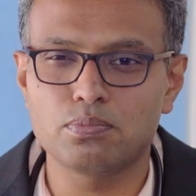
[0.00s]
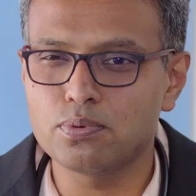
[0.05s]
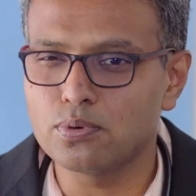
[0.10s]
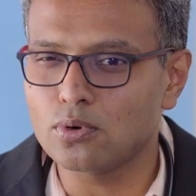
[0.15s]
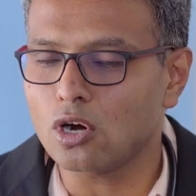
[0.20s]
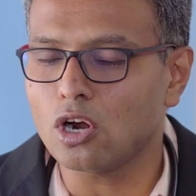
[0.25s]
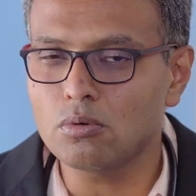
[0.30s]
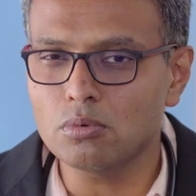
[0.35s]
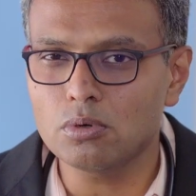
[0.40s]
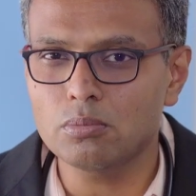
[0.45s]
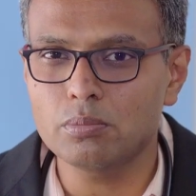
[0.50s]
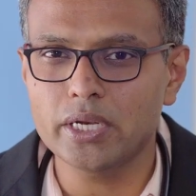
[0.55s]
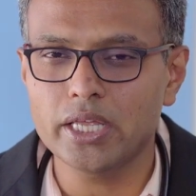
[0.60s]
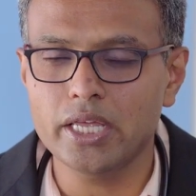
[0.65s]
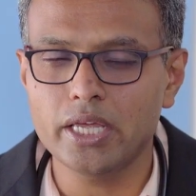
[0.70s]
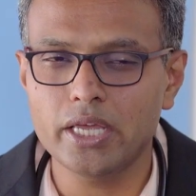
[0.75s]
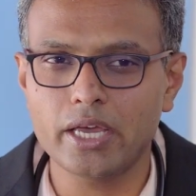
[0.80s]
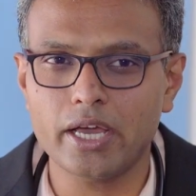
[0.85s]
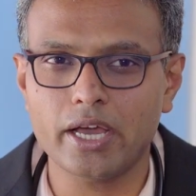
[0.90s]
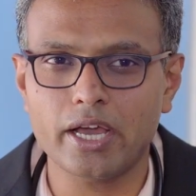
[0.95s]

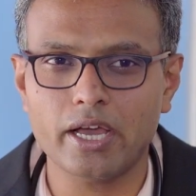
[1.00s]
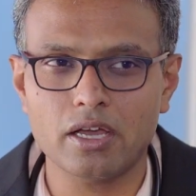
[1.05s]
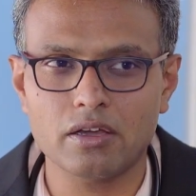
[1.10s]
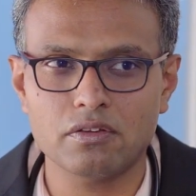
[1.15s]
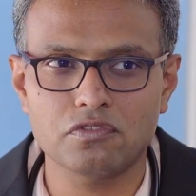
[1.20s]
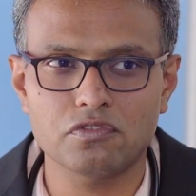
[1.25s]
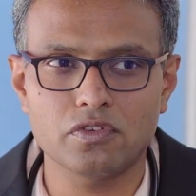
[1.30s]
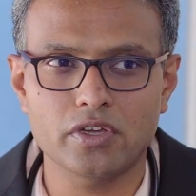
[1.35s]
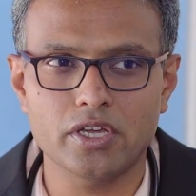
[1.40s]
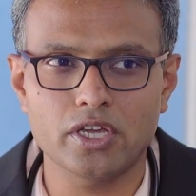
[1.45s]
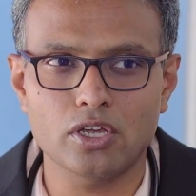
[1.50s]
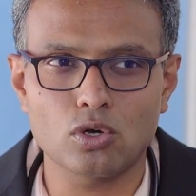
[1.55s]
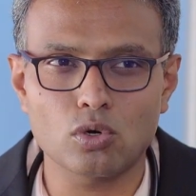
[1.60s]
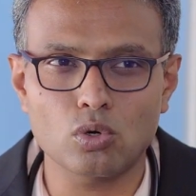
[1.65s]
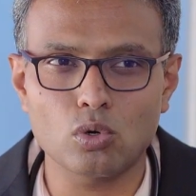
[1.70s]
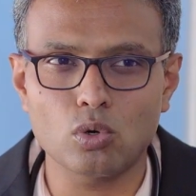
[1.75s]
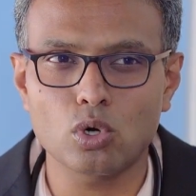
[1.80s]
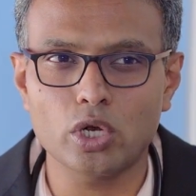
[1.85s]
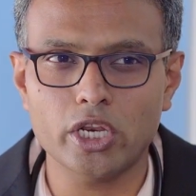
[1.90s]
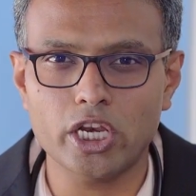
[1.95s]
probably have a
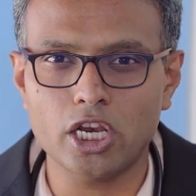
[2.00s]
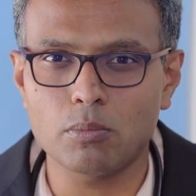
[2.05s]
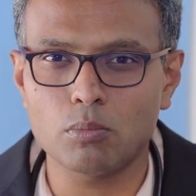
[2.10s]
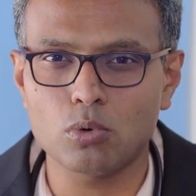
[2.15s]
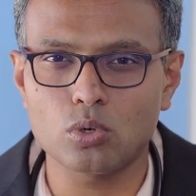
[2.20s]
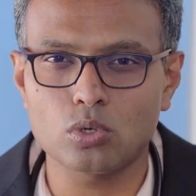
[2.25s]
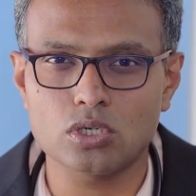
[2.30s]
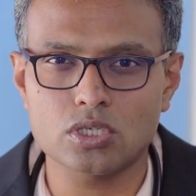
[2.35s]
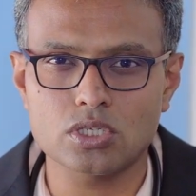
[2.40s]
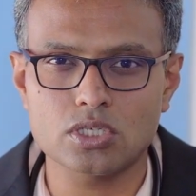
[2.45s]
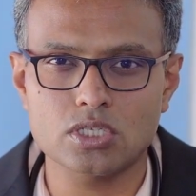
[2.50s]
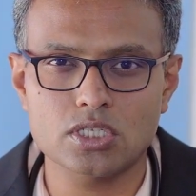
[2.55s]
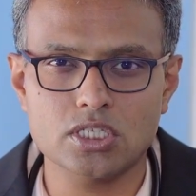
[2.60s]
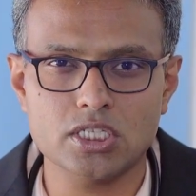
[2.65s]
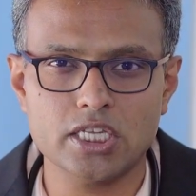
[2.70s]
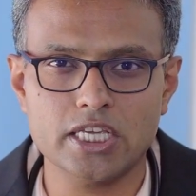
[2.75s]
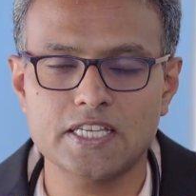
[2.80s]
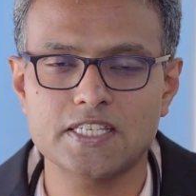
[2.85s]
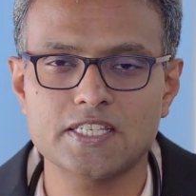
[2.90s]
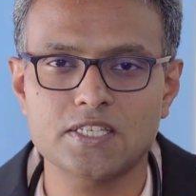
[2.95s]
role in about
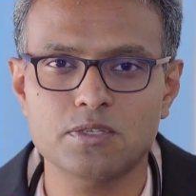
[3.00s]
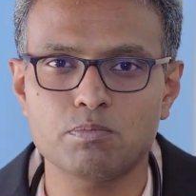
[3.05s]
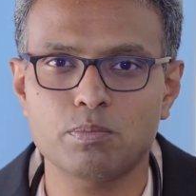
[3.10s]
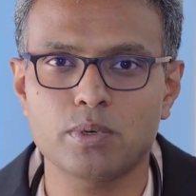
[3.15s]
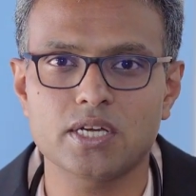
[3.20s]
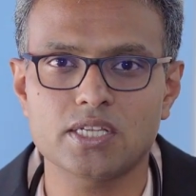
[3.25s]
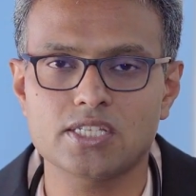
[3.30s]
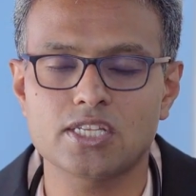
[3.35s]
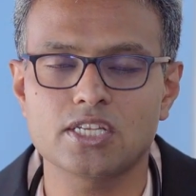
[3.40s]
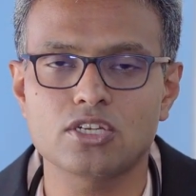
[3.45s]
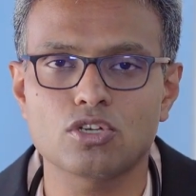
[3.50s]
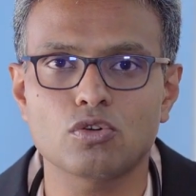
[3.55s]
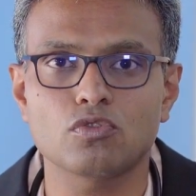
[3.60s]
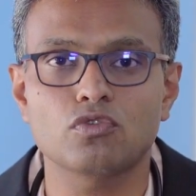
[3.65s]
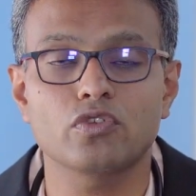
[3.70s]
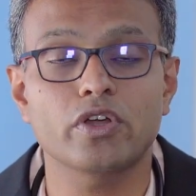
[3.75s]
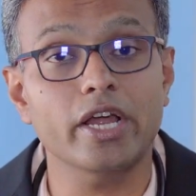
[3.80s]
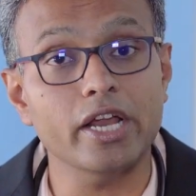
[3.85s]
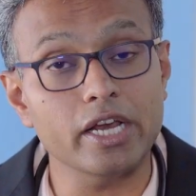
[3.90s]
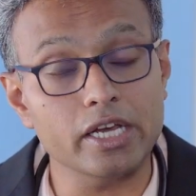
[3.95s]
6%
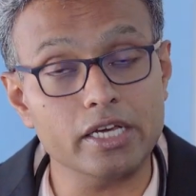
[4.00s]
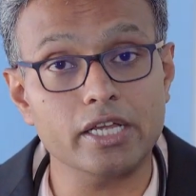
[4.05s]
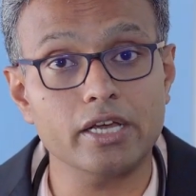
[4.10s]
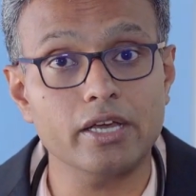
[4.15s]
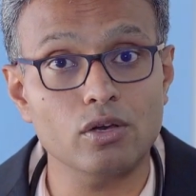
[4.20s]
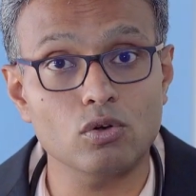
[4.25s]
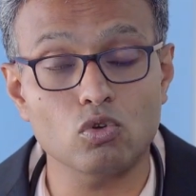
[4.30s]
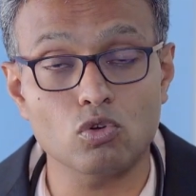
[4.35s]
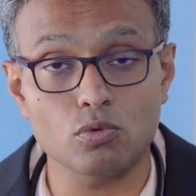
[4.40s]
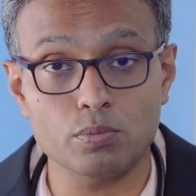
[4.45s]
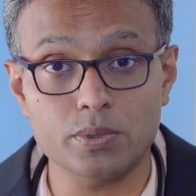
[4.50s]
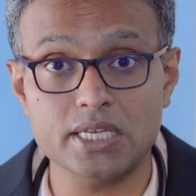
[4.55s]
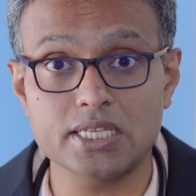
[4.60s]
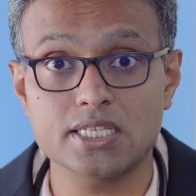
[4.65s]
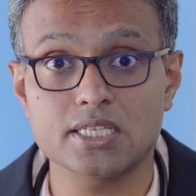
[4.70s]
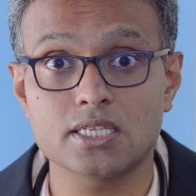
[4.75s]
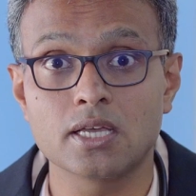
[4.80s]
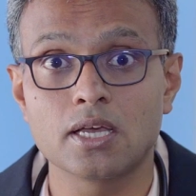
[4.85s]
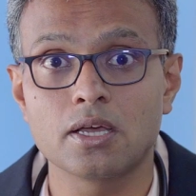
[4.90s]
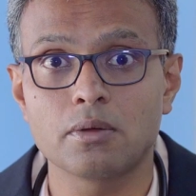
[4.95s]
of entire
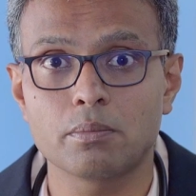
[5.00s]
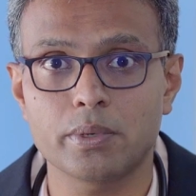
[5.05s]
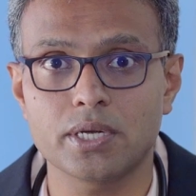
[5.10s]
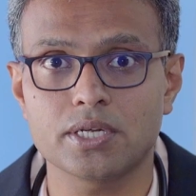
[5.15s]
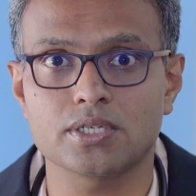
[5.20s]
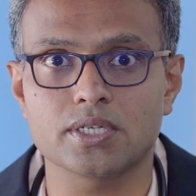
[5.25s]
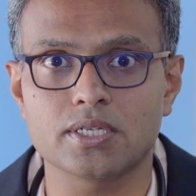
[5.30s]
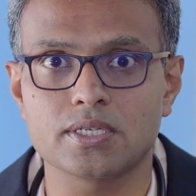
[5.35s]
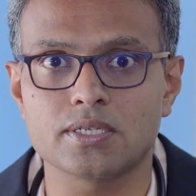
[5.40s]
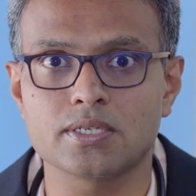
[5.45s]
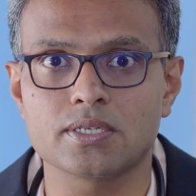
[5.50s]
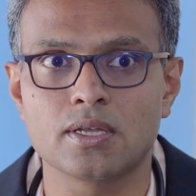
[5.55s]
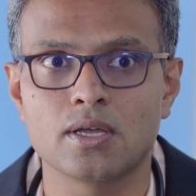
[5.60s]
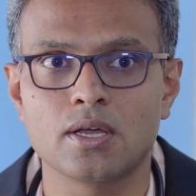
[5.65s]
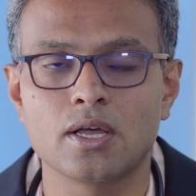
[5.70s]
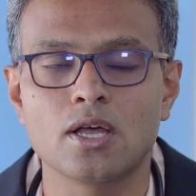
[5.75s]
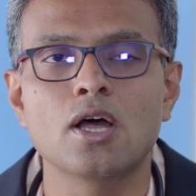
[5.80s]
obese patients,